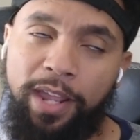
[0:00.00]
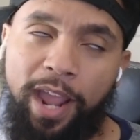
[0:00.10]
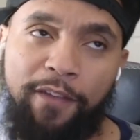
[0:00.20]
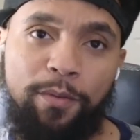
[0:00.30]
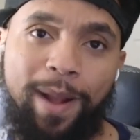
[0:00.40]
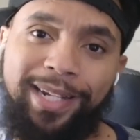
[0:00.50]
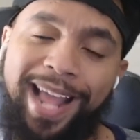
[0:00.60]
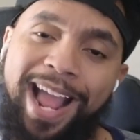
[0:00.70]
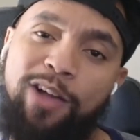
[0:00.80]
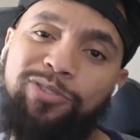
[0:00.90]
Everybody in the
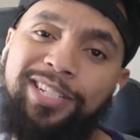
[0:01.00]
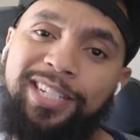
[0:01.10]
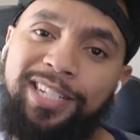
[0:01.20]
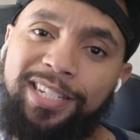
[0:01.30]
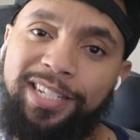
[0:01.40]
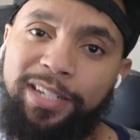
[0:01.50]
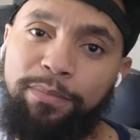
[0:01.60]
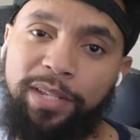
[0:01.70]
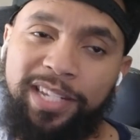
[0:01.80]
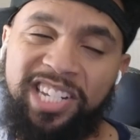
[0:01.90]
house is asleep.
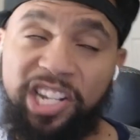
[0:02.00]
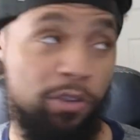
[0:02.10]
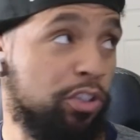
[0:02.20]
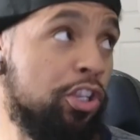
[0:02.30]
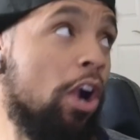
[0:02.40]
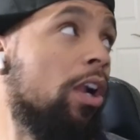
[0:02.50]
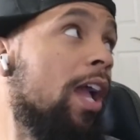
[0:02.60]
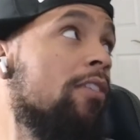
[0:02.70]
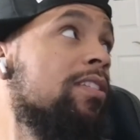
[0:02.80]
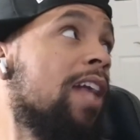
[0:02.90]
It's still dark
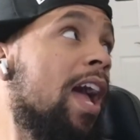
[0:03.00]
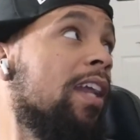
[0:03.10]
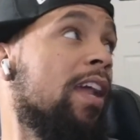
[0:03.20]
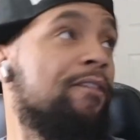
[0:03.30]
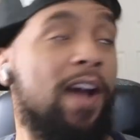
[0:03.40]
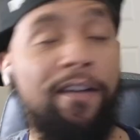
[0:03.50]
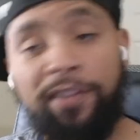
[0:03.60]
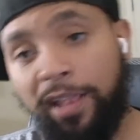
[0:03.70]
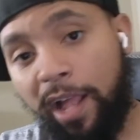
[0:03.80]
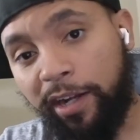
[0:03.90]
outside at 5
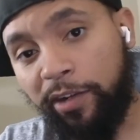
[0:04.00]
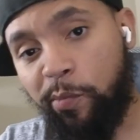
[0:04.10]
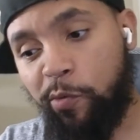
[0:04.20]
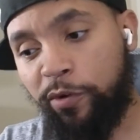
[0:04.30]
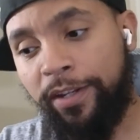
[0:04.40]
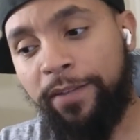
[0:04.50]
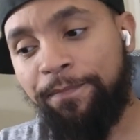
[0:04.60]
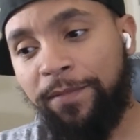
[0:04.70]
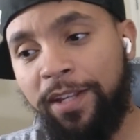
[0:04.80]
o'clock in the morning.